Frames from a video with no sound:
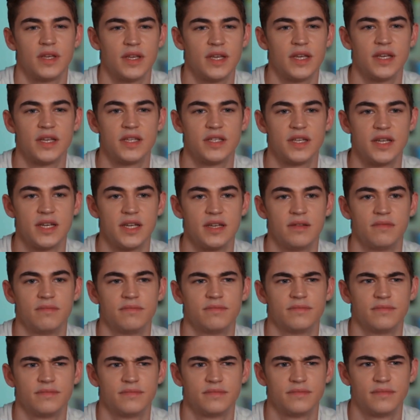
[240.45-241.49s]
easy
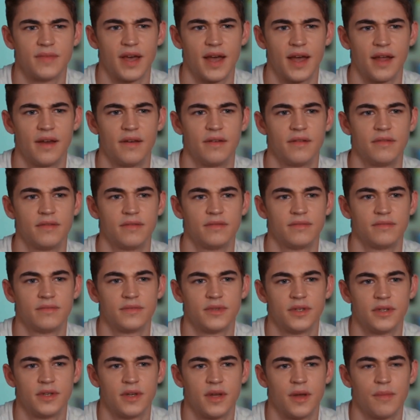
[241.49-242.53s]
and
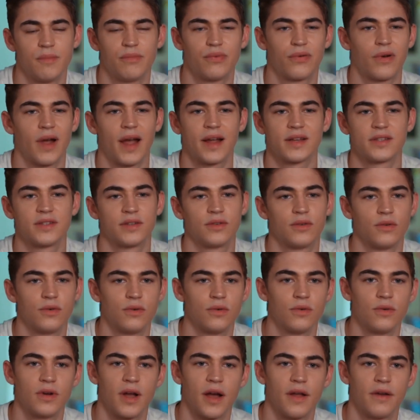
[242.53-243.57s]

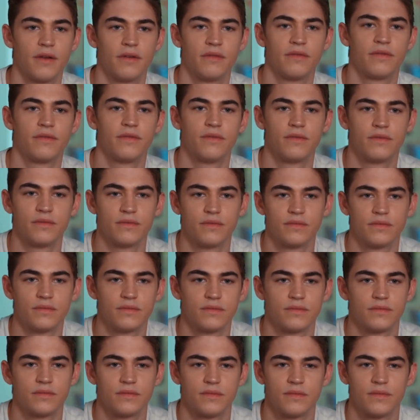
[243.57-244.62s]
practical kind of
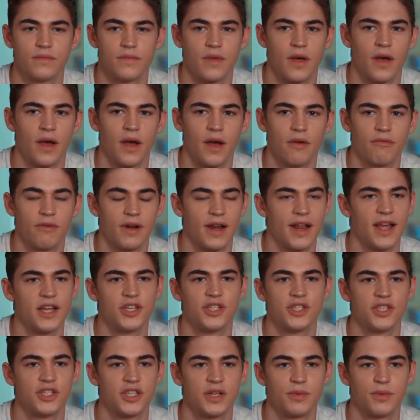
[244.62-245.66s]

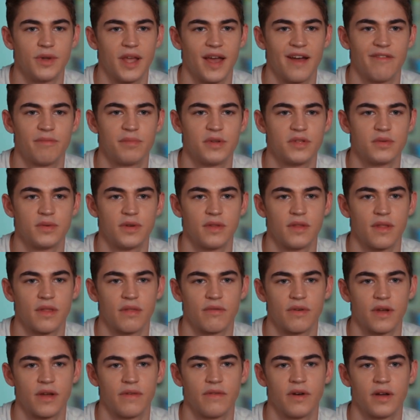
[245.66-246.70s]
relationship we have between the
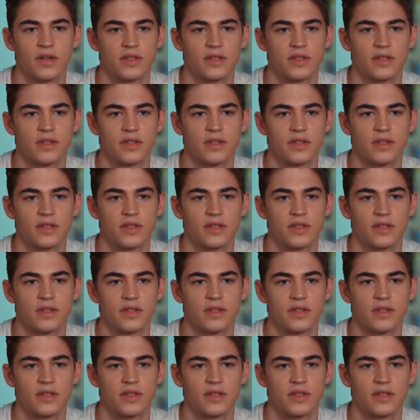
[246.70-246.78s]
three of